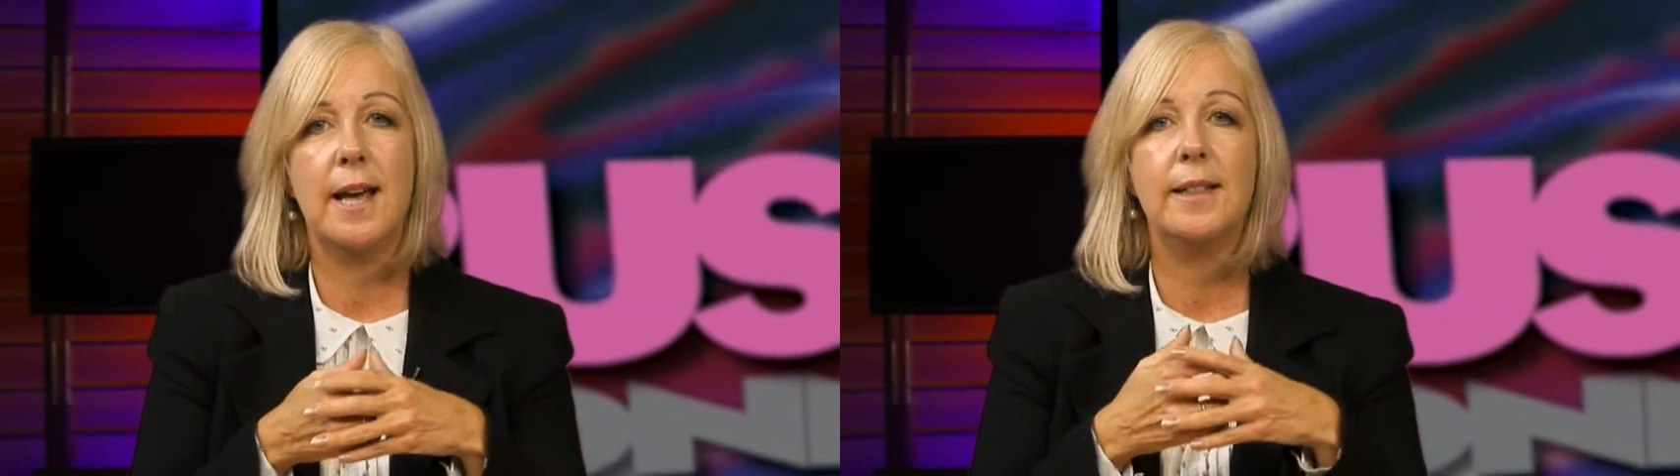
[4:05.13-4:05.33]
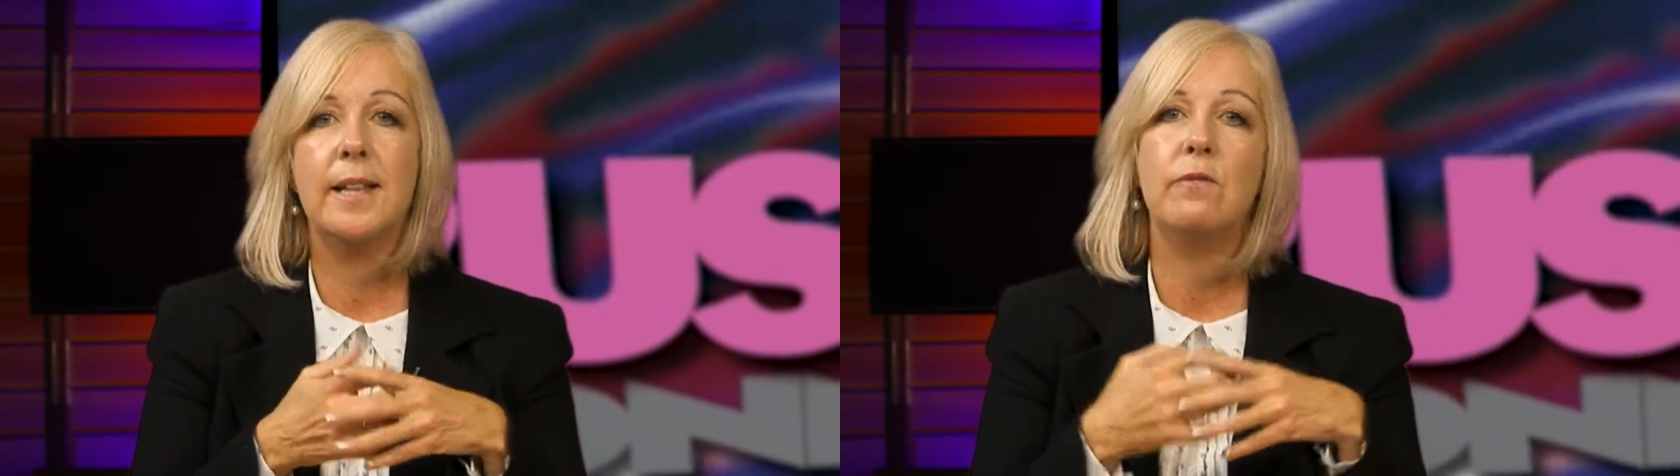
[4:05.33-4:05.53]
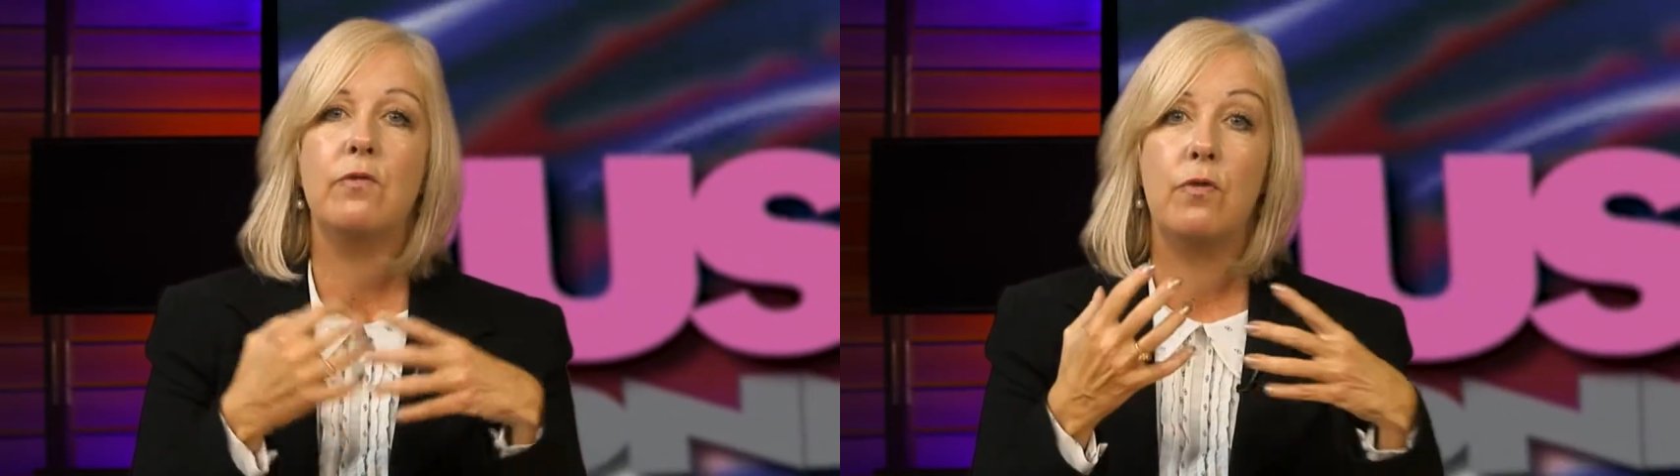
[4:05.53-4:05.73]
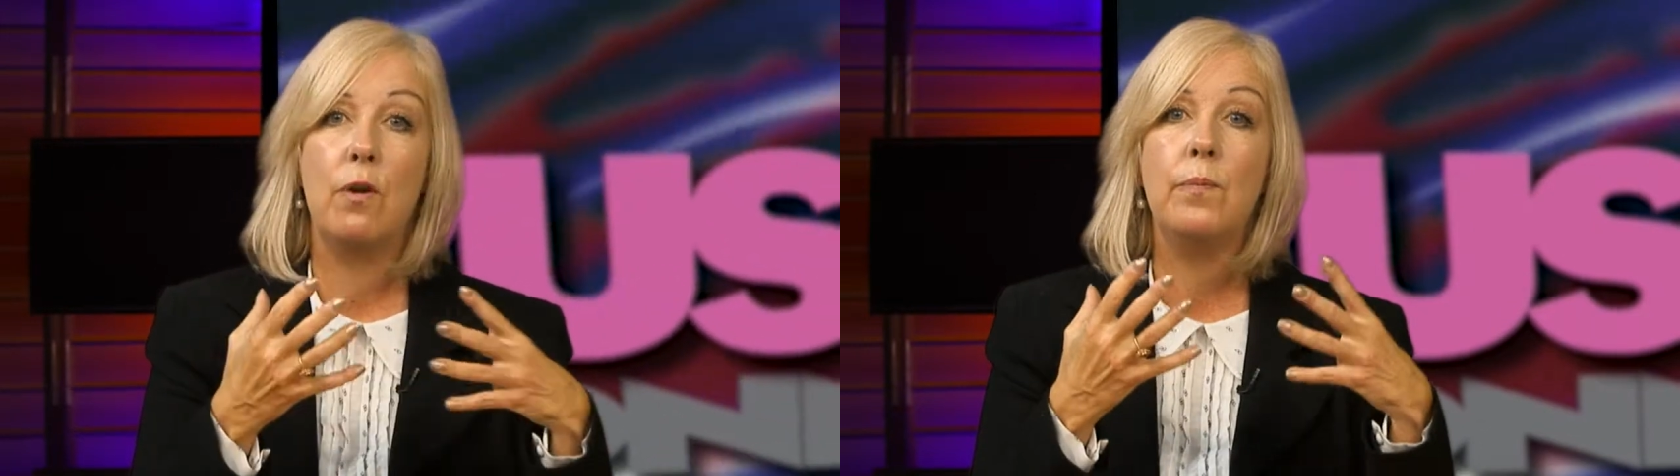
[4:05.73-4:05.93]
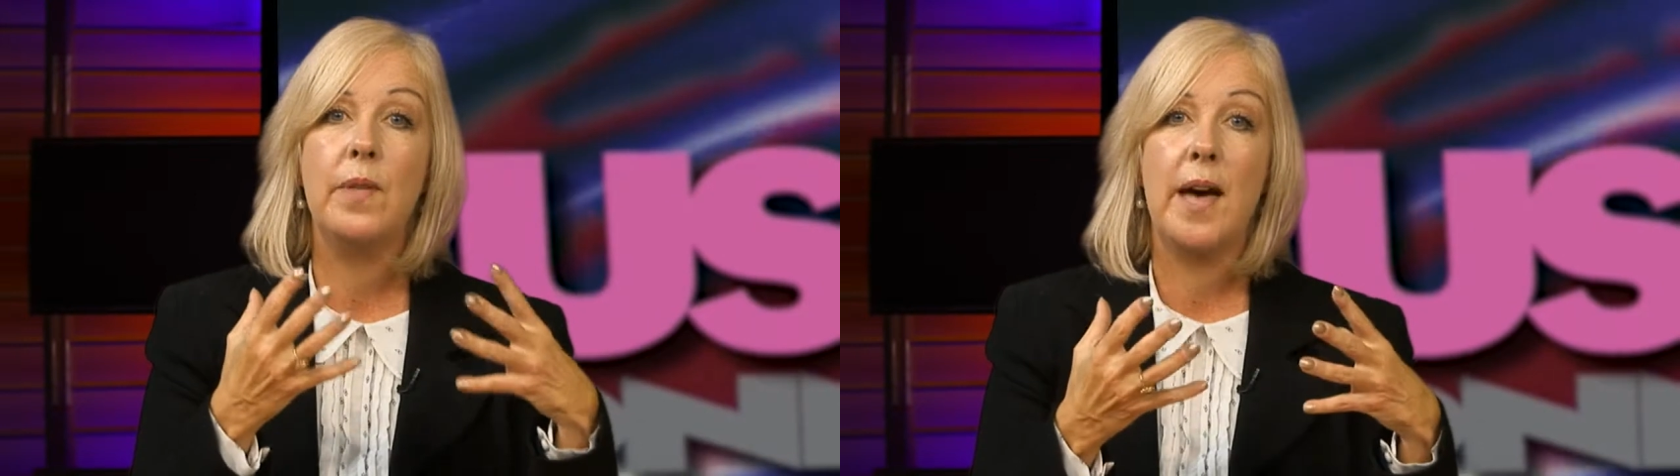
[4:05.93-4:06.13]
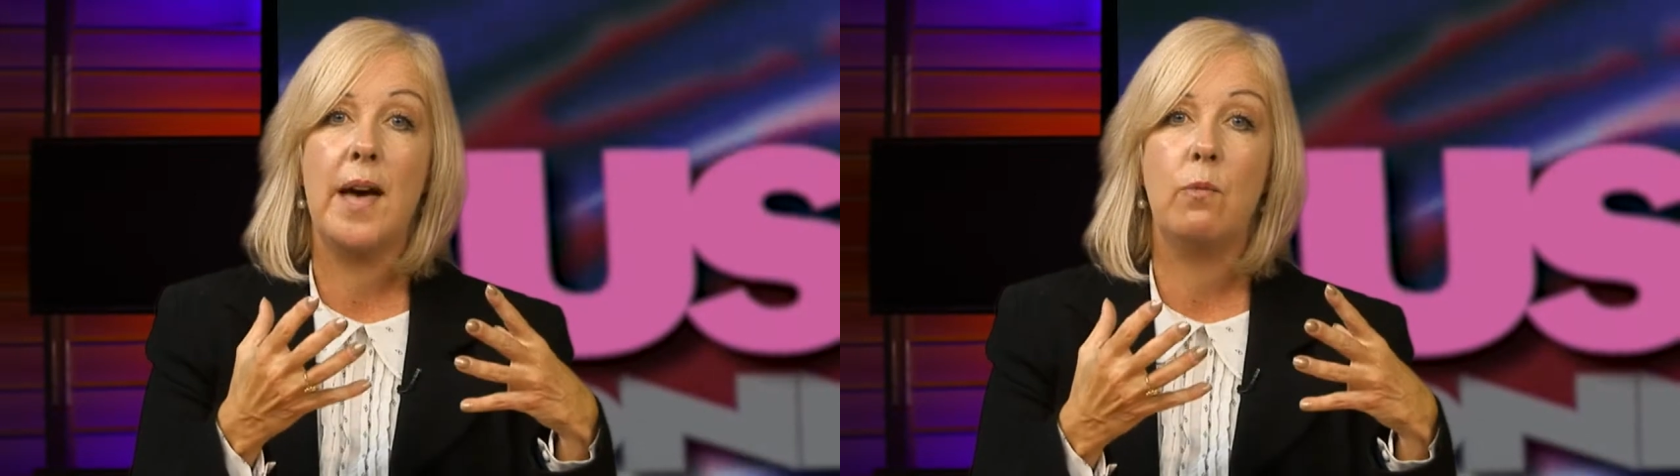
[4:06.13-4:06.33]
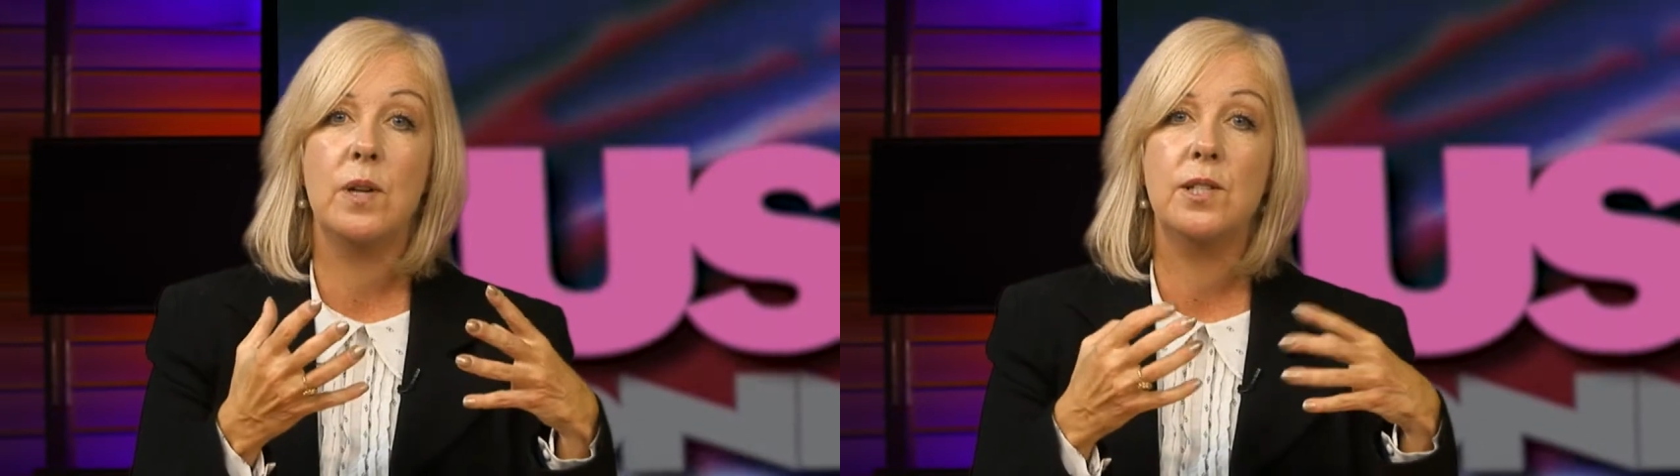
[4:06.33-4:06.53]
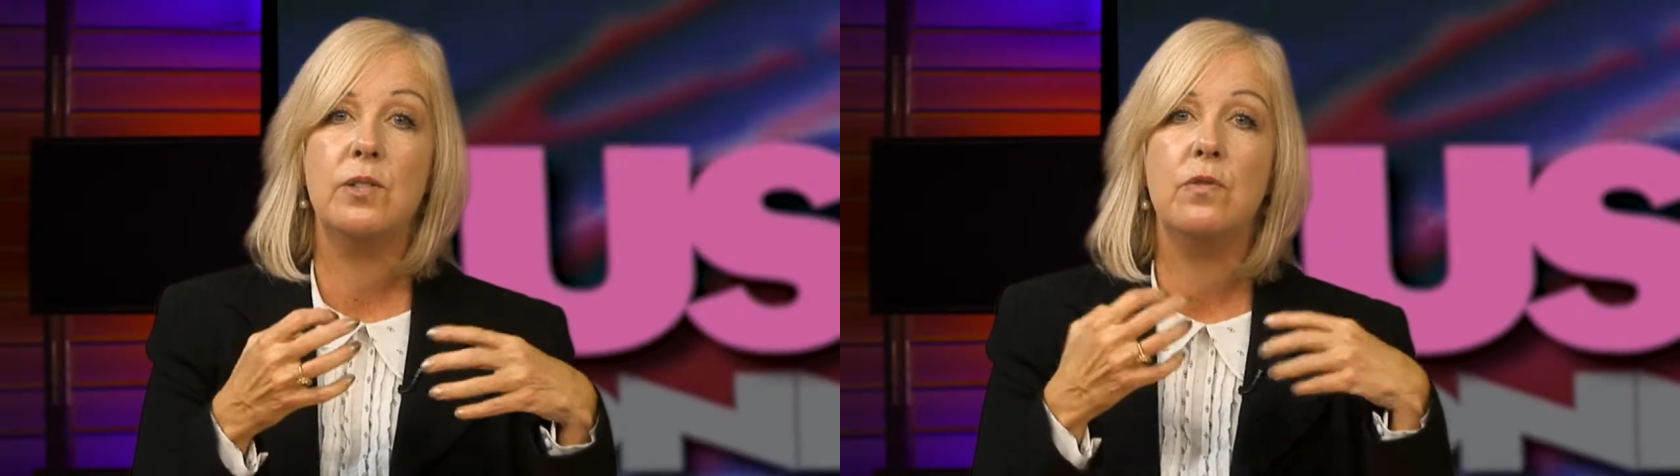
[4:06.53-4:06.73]
and then from there,
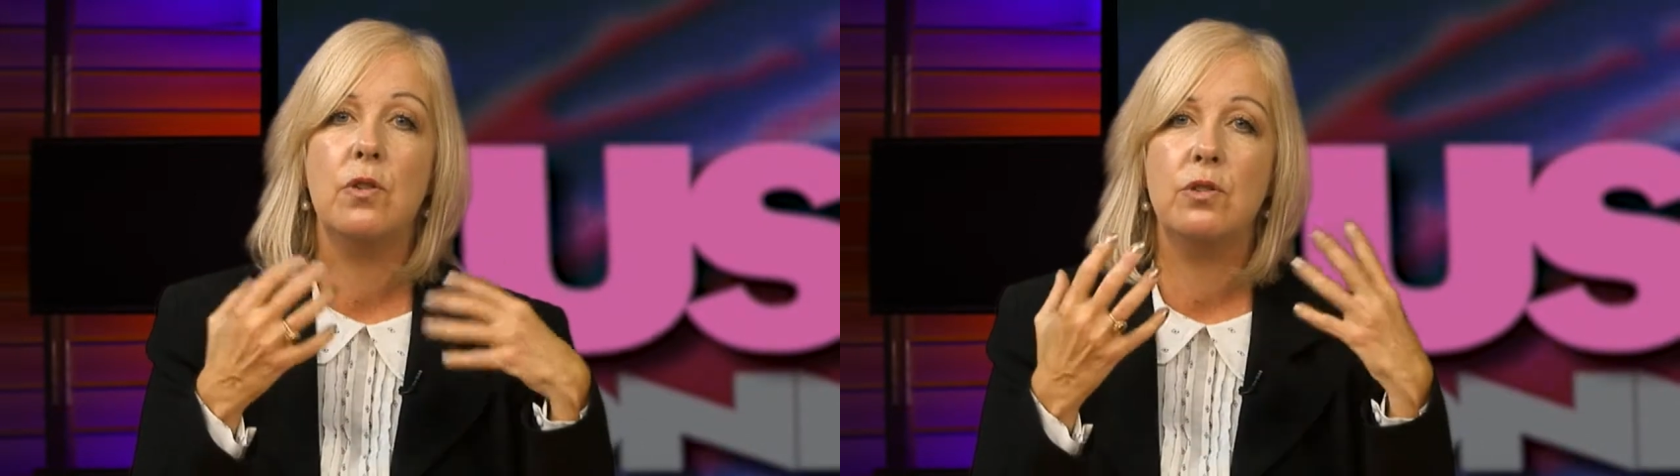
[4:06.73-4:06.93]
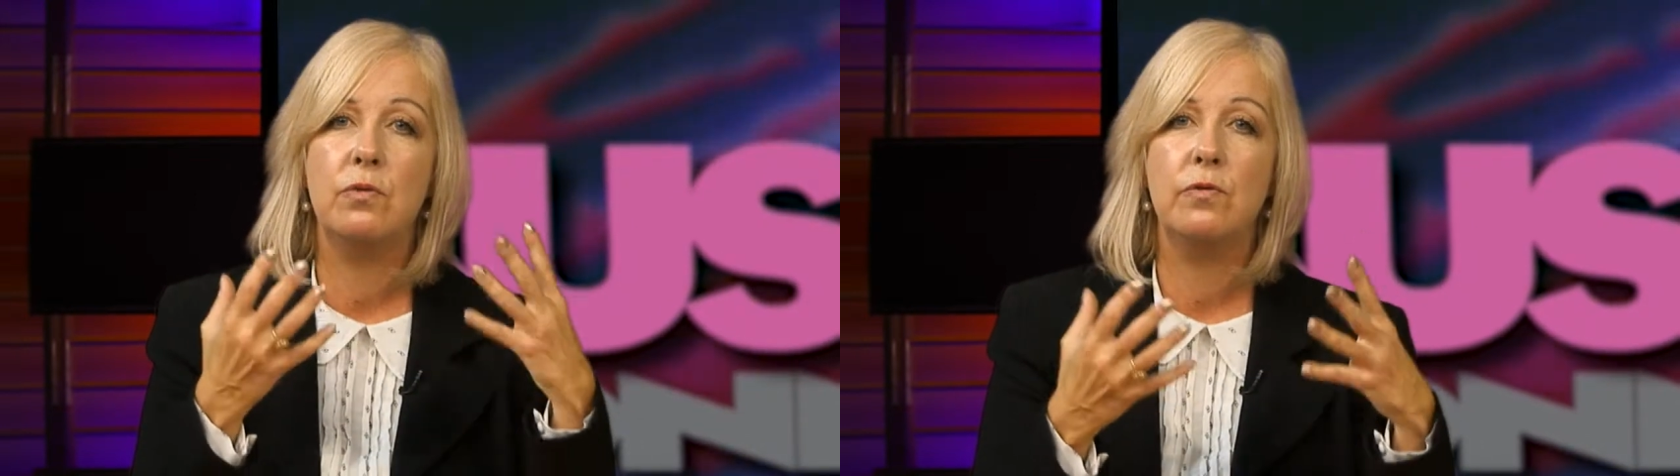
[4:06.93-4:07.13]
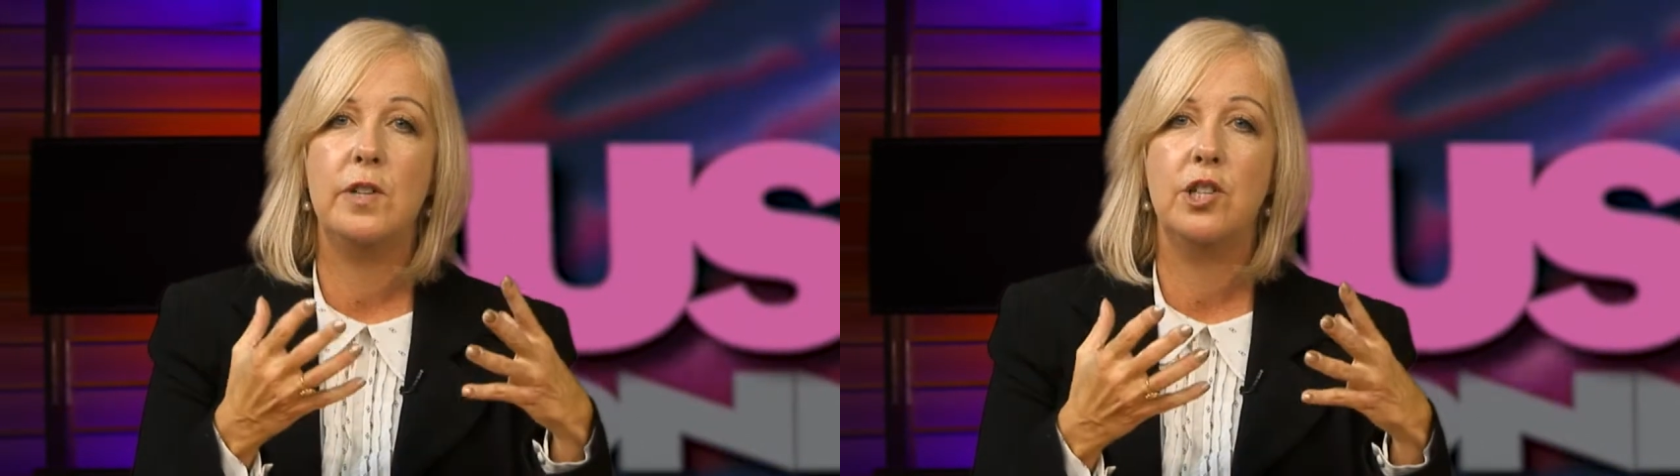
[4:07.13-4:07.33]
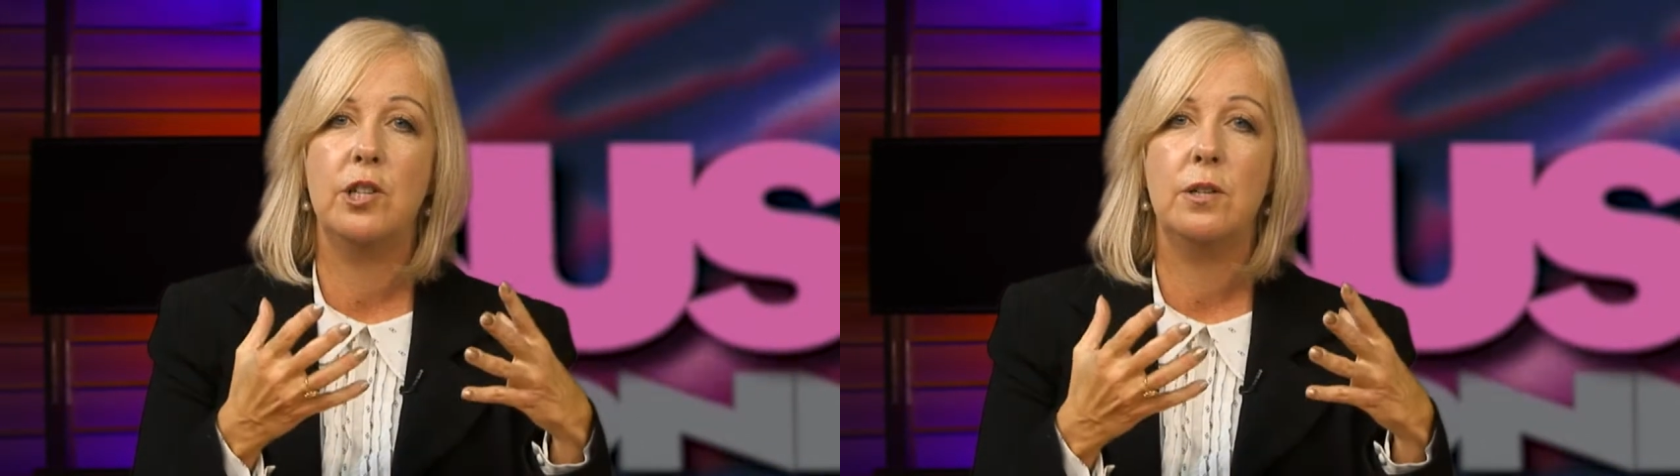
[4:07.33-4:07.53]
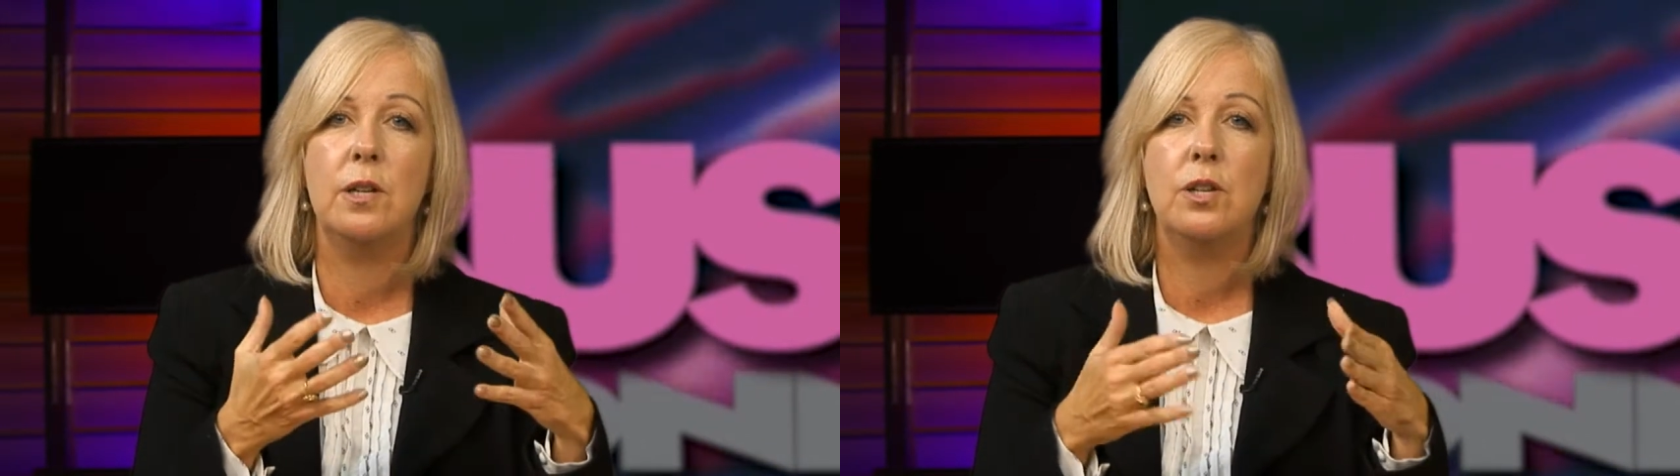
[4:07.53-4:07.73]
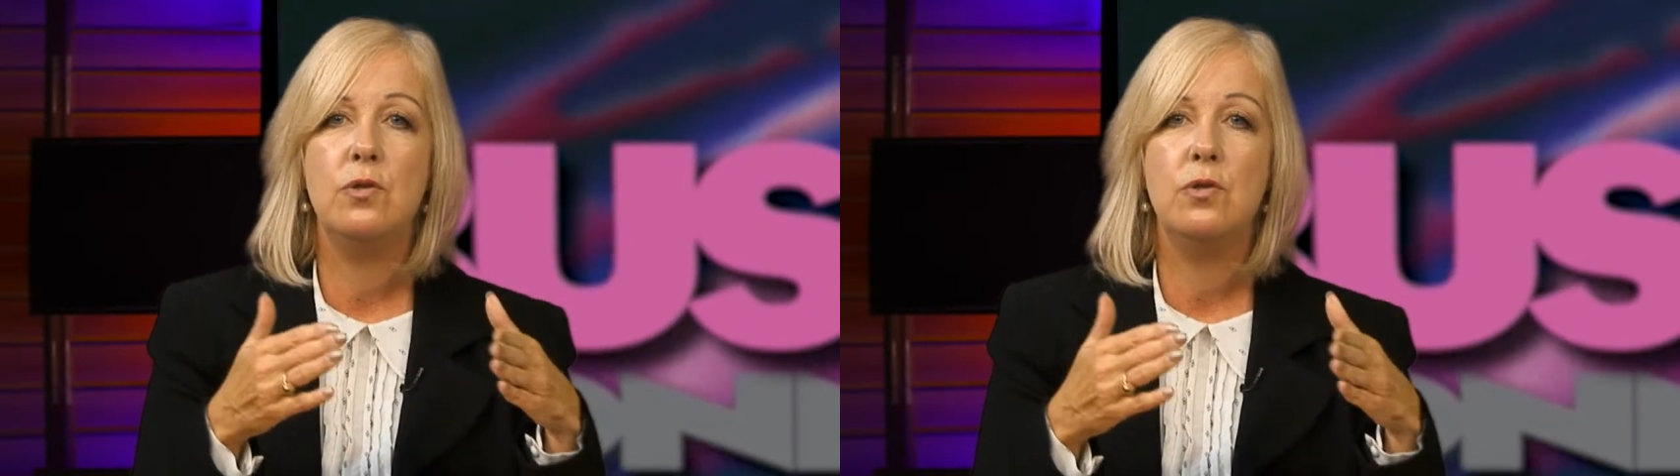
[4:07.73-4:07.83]
once you've got your vision,